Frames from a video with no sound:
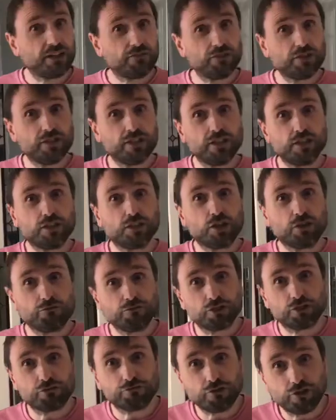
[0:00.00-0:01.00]
Given the
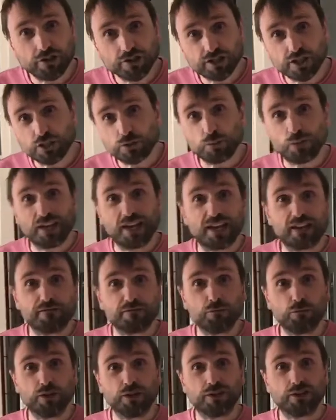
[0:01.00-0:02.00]
current crisis we
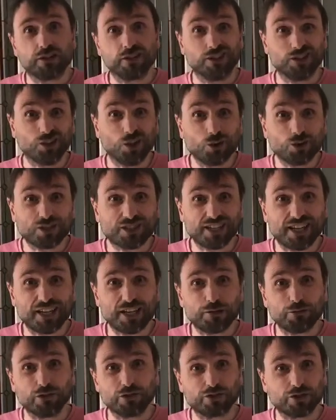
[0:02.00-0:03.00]
have with
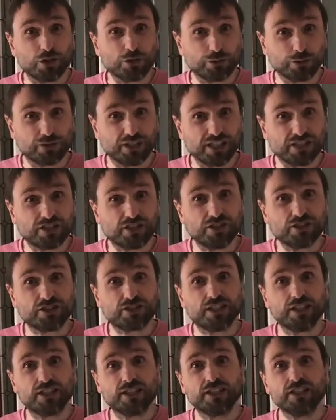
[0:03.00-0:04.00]
lockdown and social
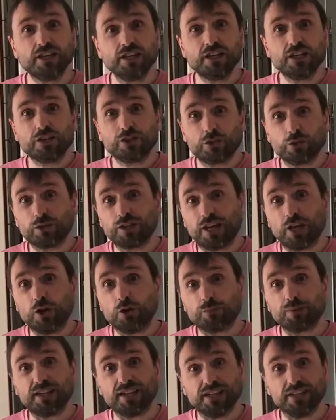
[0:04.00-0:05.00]
distancing, good
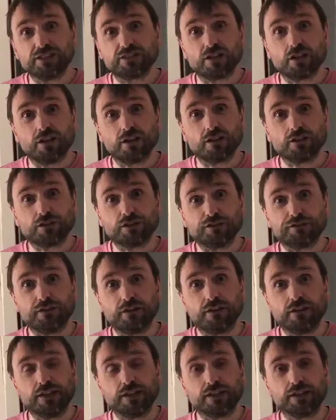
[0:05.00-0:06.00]
help is hard to
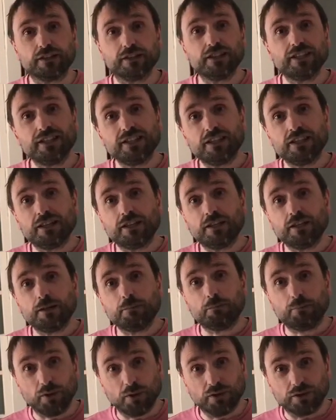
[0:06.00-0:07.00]
find.
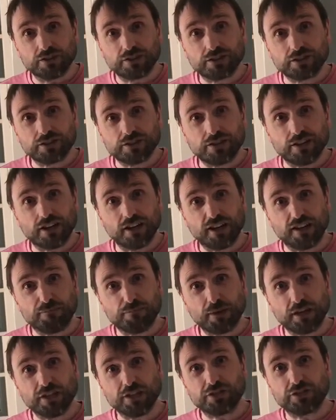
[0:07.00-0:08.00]
But I have
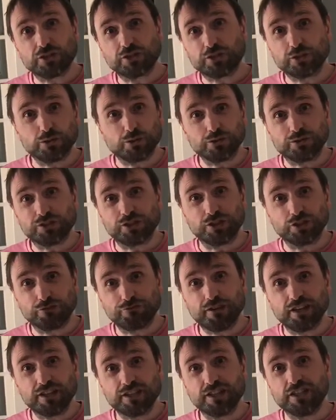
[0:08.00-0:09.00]
managed to source the
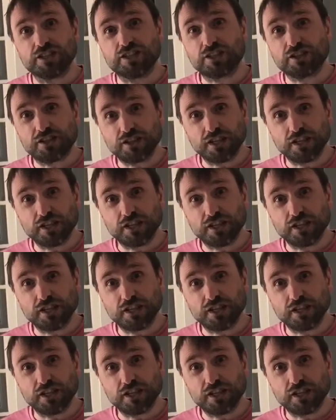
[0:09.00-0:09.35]
greatest